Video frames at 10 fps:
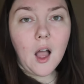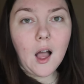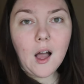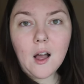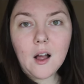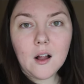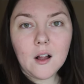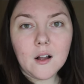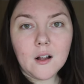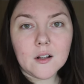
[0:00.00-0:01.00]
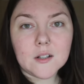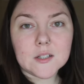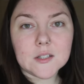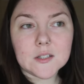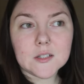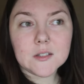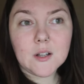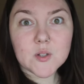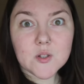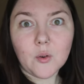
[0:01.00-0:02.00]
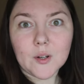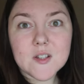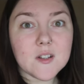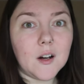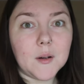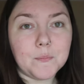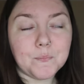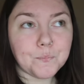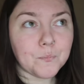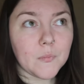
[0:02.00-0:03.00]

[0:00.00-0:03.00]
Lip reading: and that was the longest time.